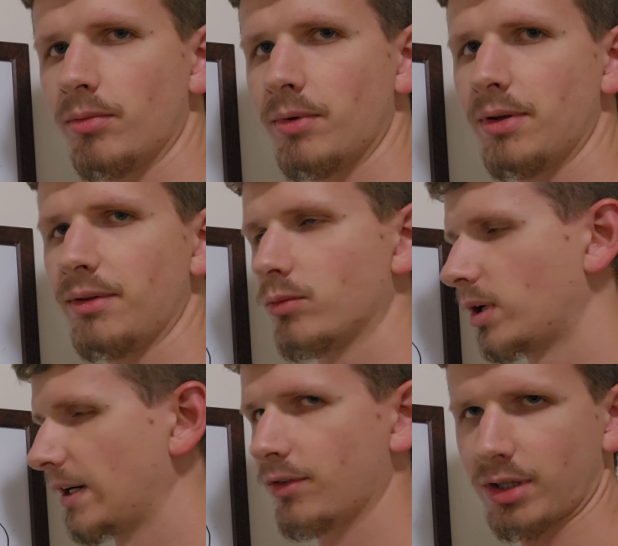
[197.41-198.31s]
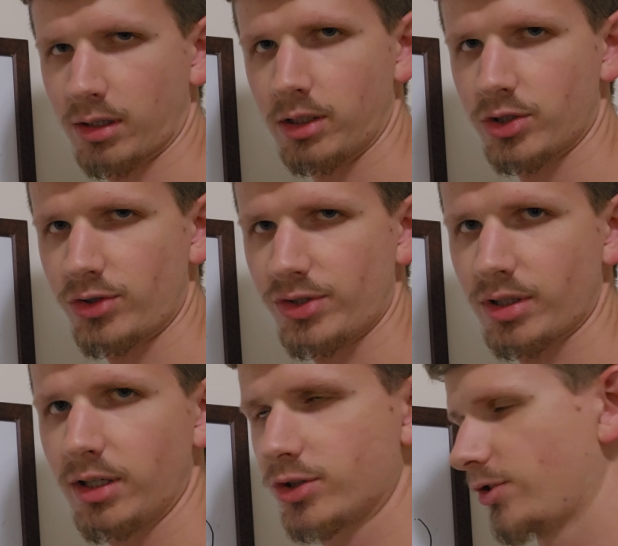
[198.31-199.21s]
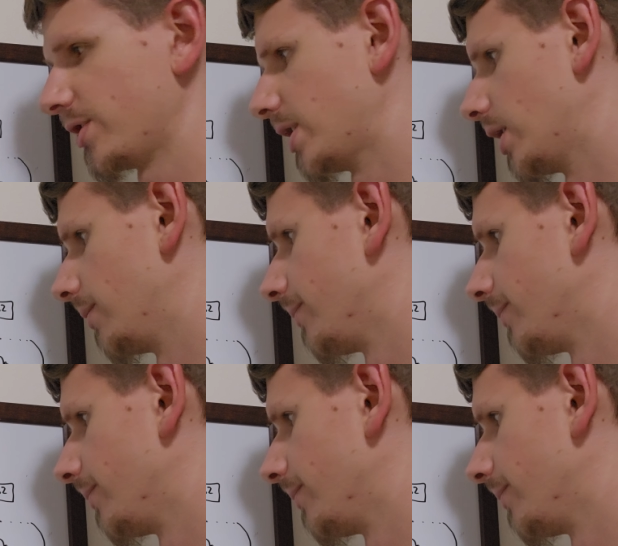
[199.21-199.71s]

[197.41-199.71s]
and whatever the conditionals are.